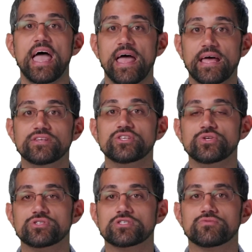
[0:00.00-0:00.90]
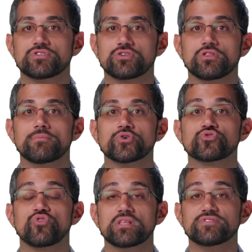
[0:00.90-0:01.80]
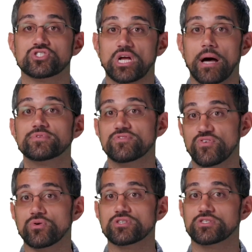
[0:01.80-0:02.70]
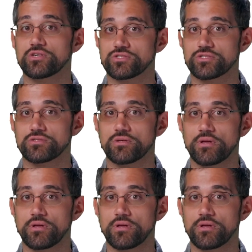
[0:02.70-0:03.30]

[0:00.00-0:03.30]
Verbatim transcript: and use it to return the most relevant jobs for a search.